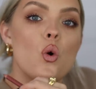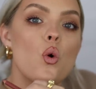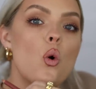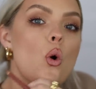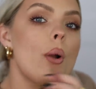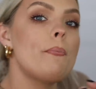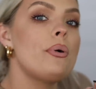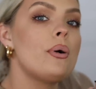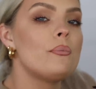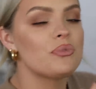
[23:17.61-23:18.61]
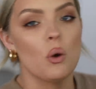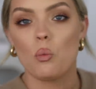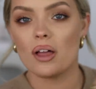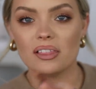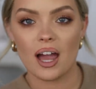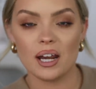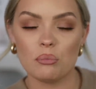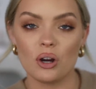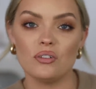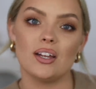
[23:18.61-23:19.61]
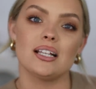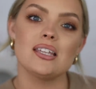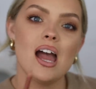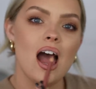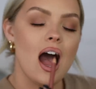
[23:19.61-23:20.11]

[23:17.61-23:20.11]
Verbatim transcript: whoop, one line, perfect.